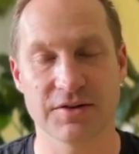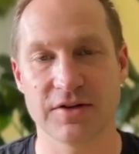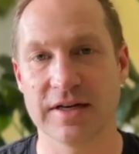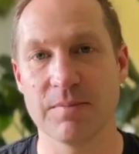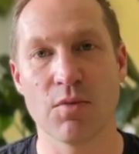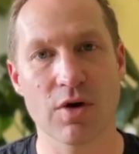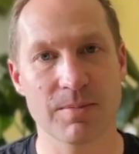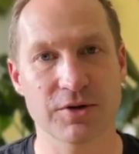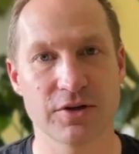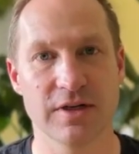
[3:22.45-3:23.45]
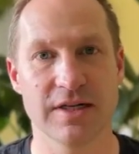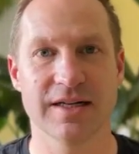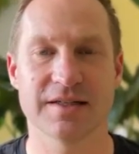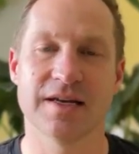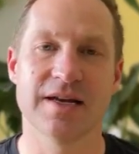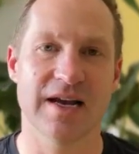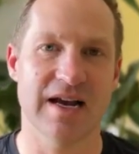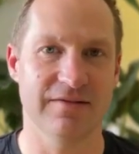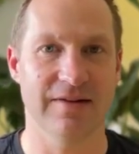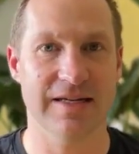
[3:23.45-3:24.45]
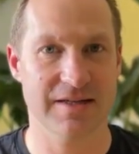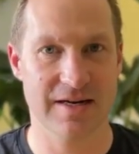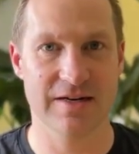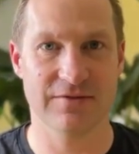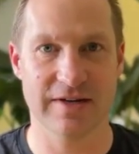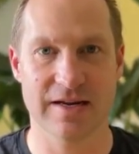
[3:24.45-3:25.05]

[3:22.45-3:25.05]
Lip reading: So you get more opportunities and less kind of